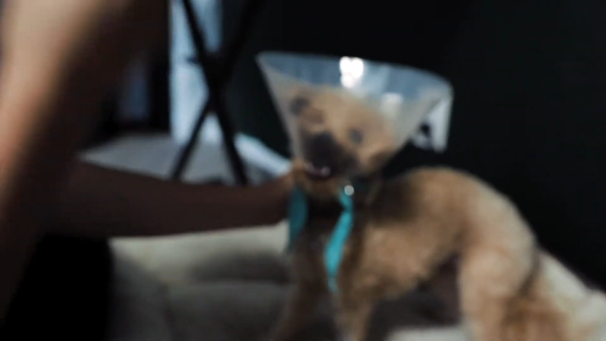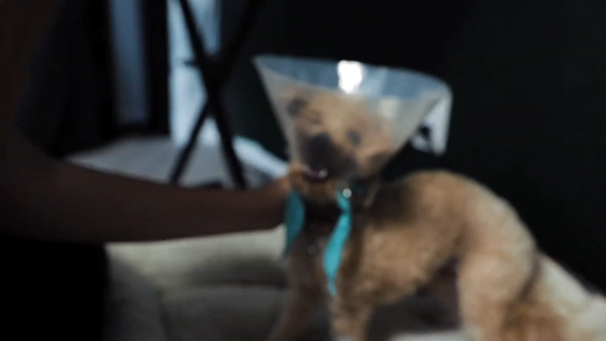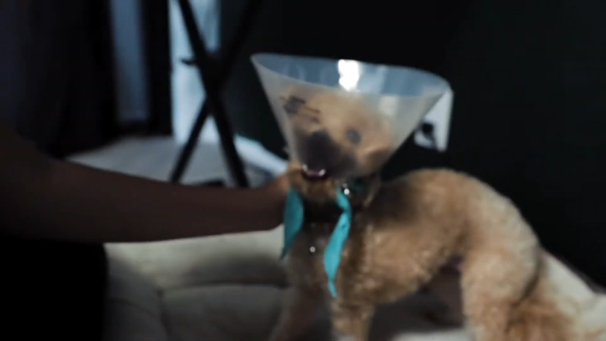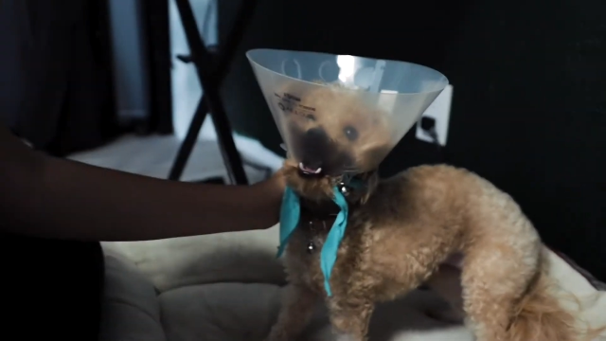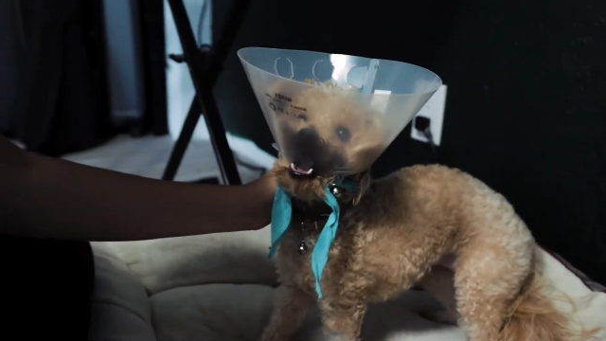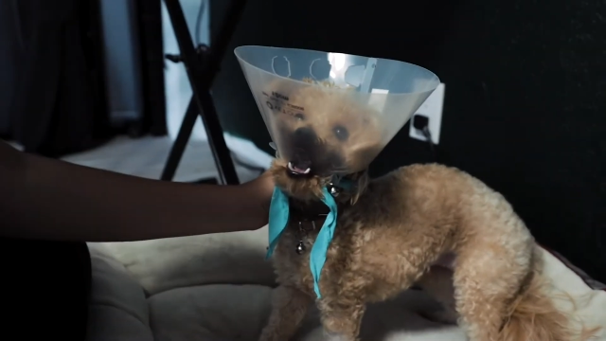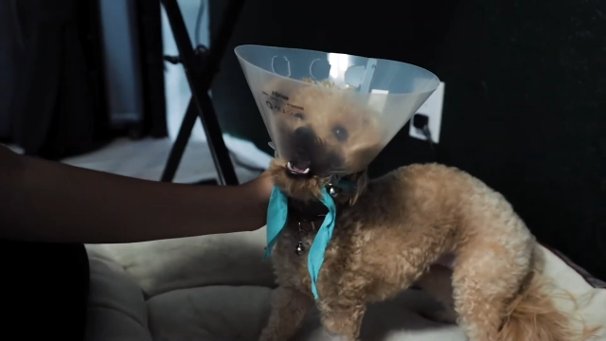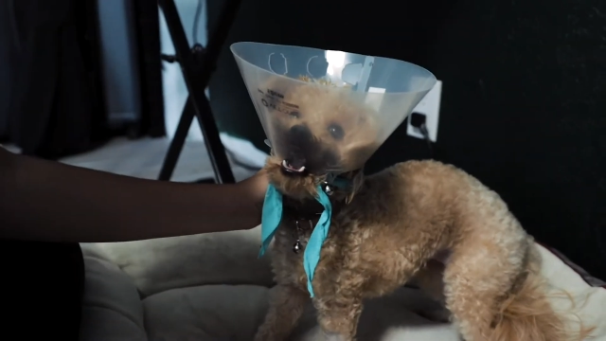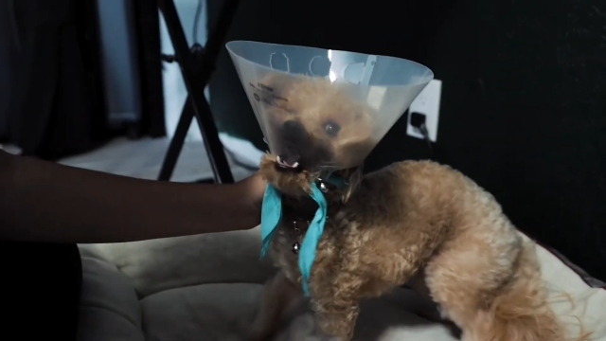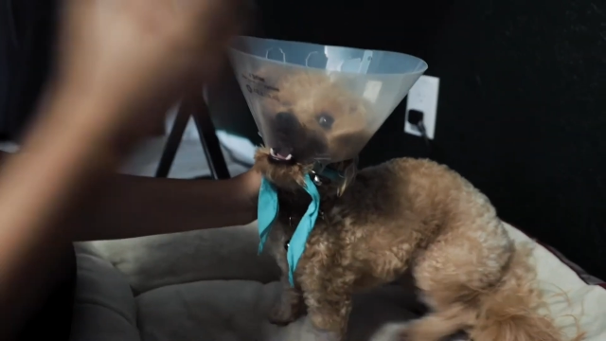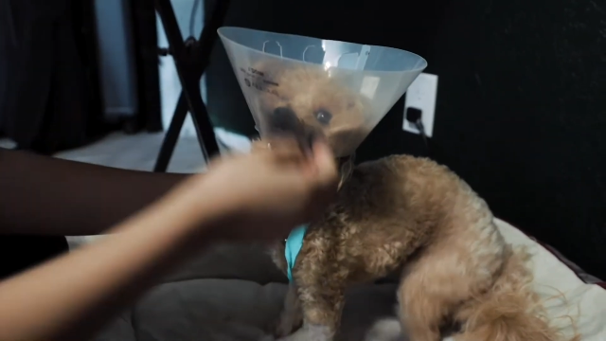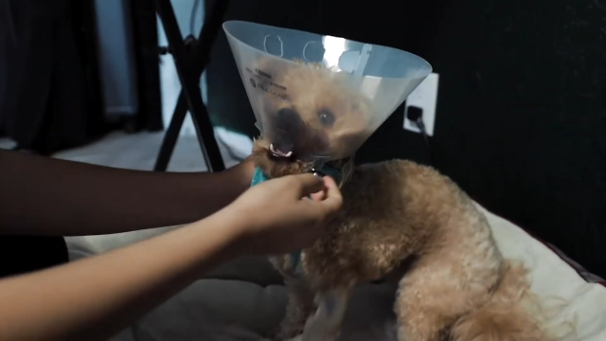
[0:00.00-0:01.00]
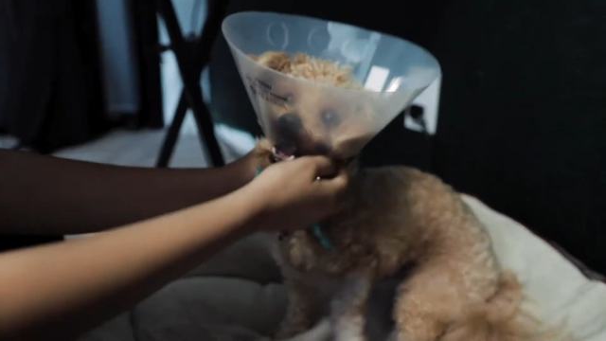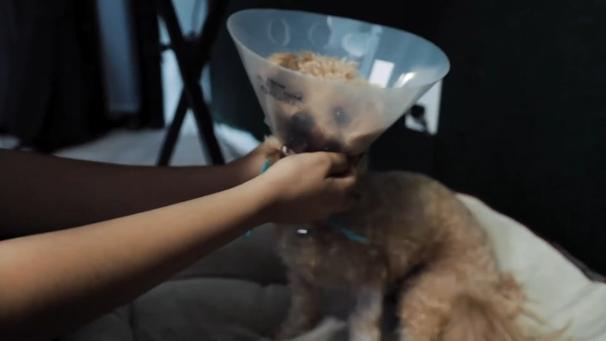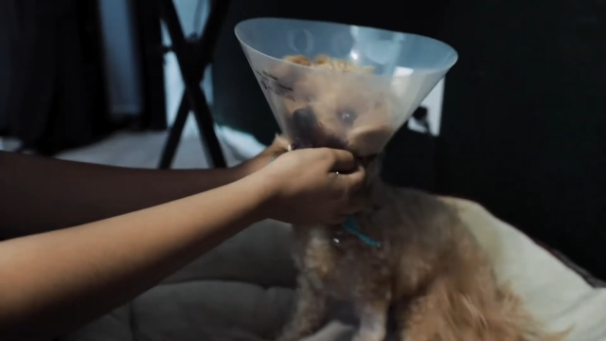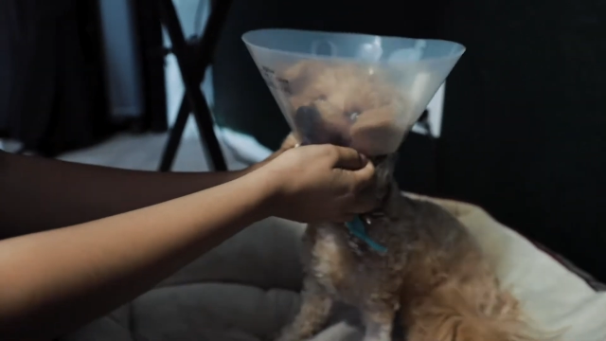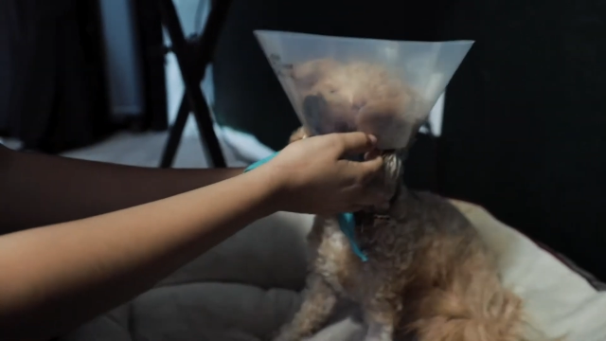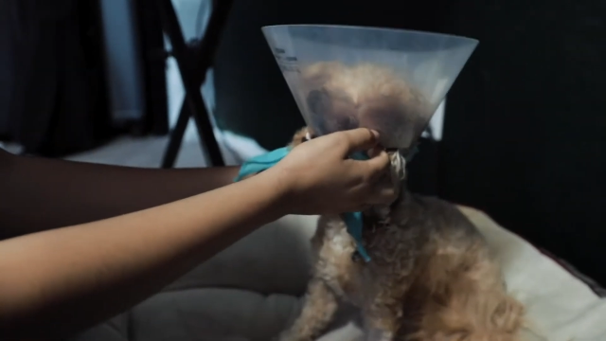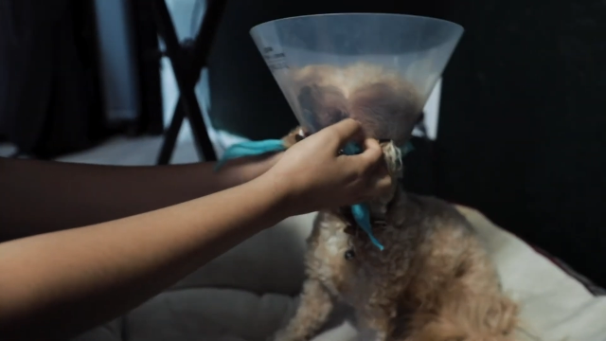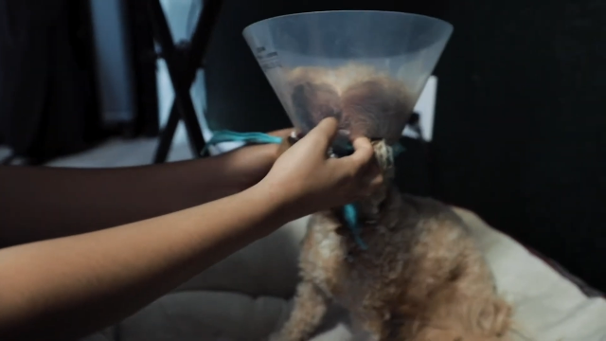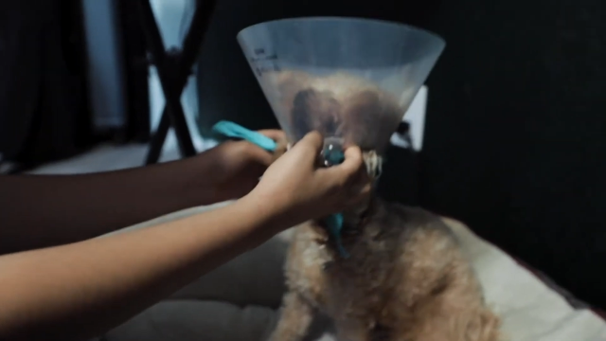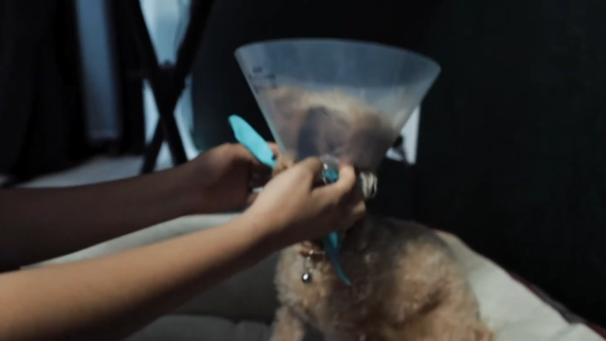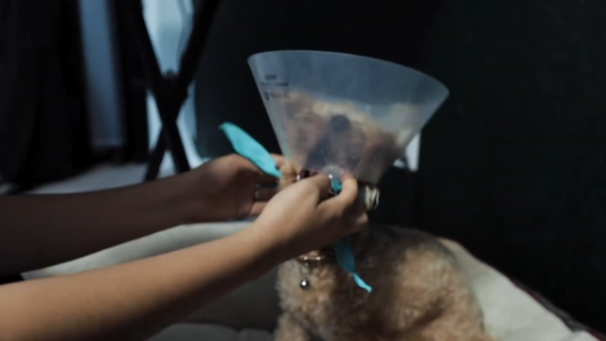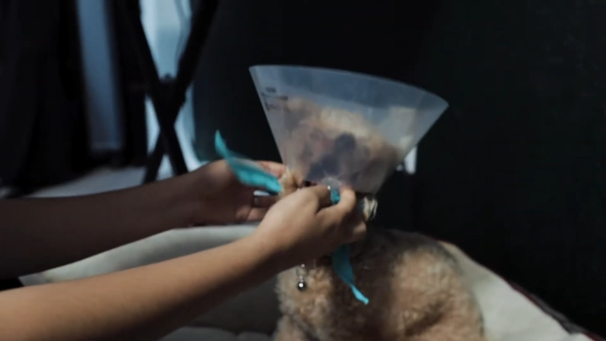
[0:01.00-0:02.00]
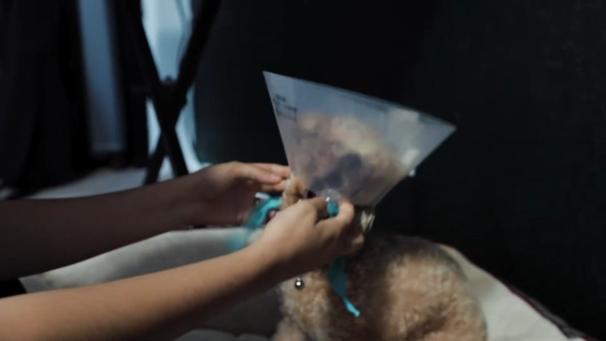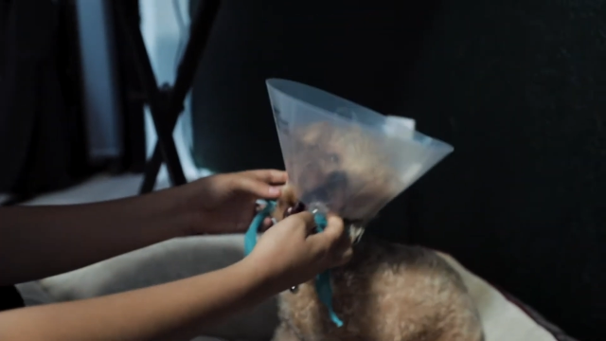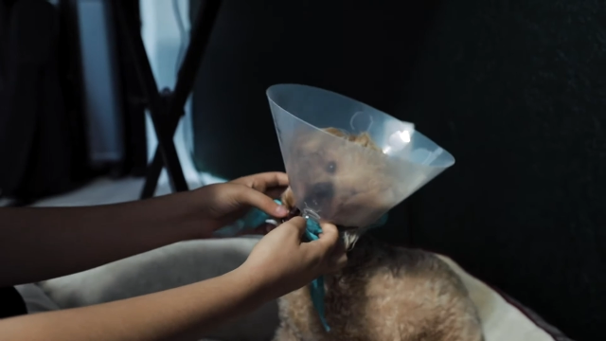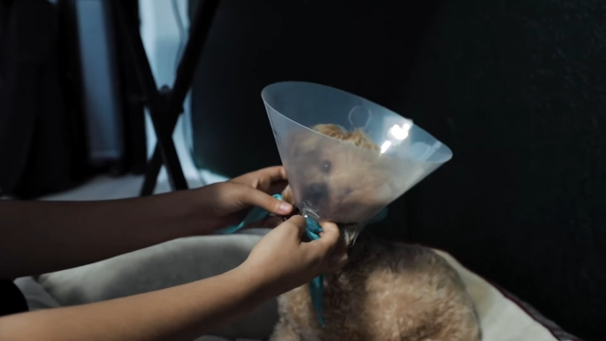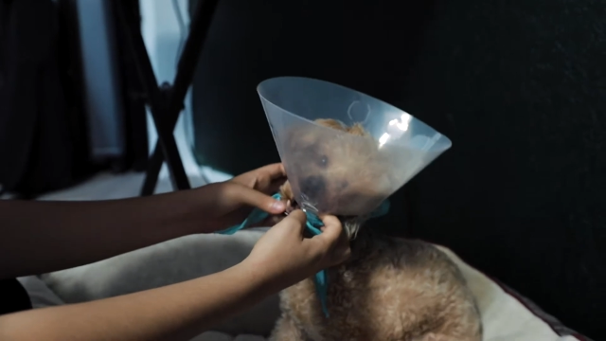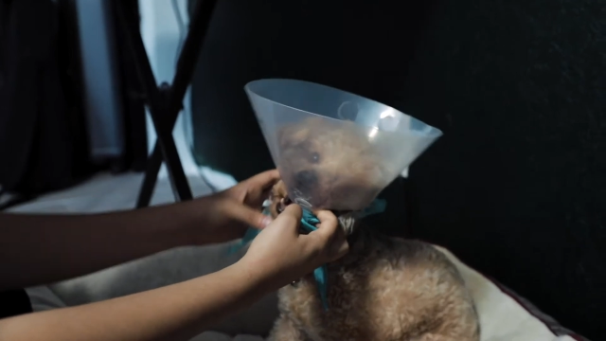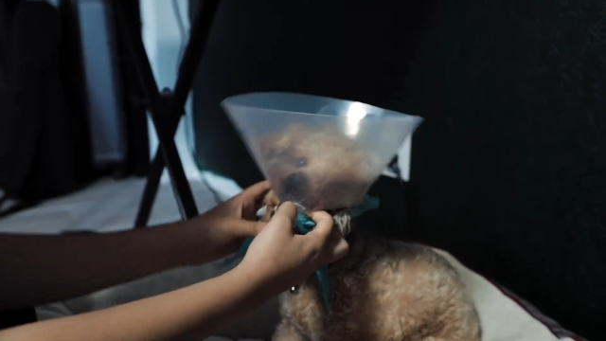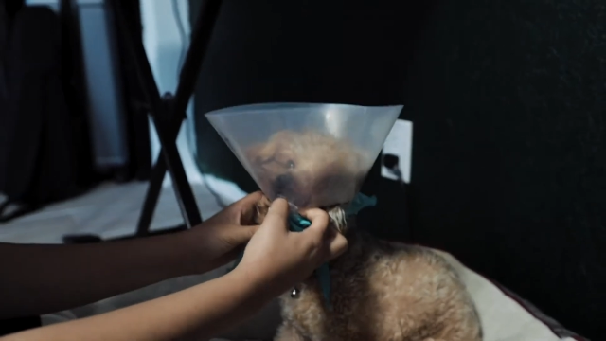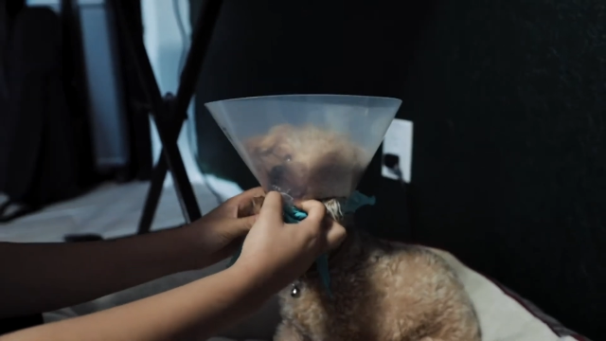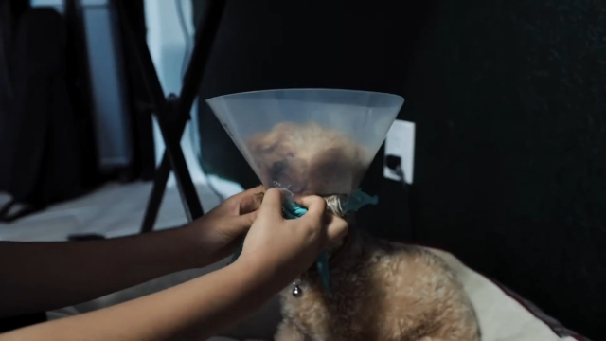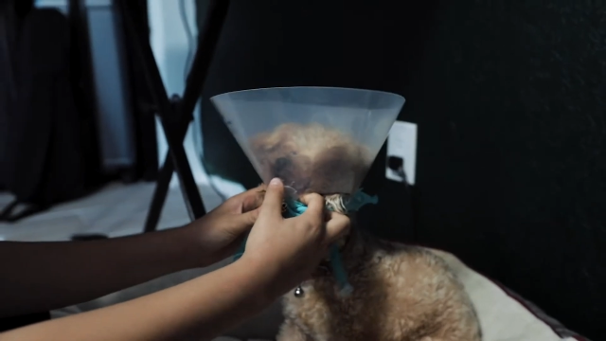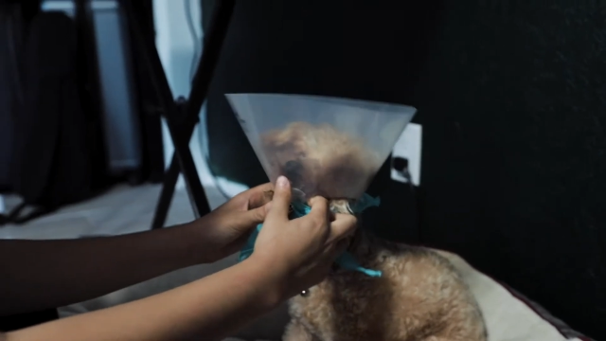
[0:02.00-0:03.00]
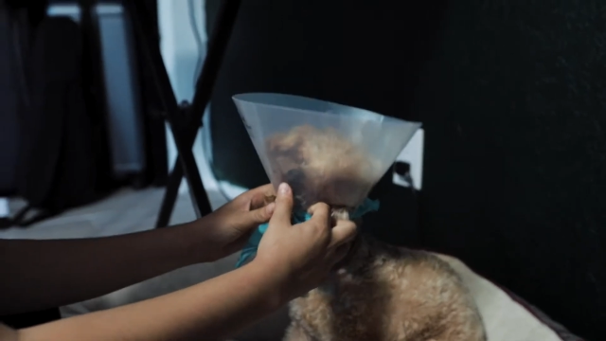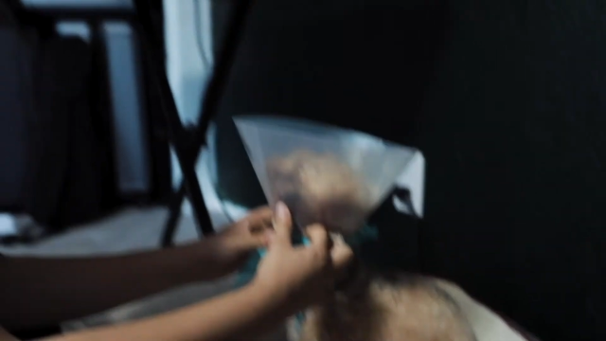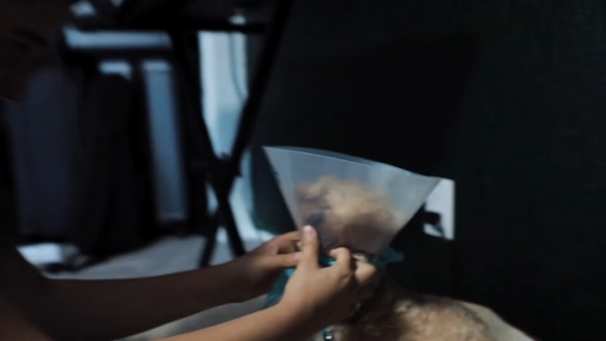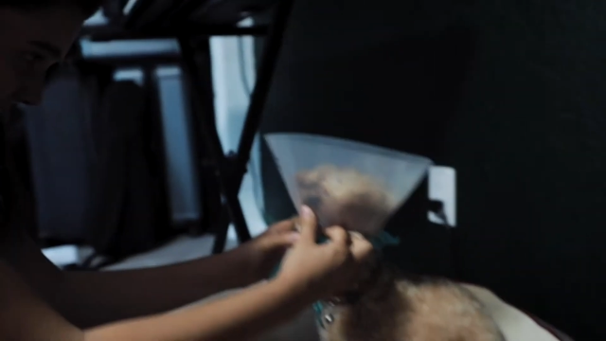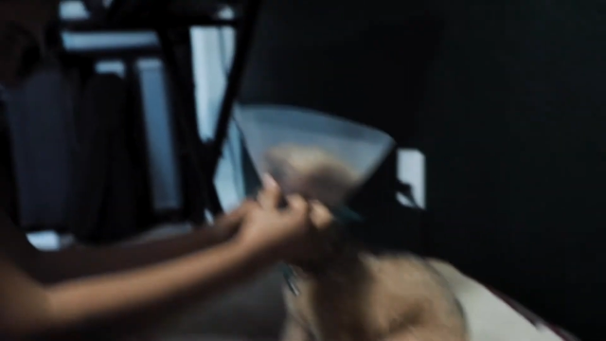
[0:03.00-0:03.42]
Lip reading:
No face is visible, so there are no lips to read.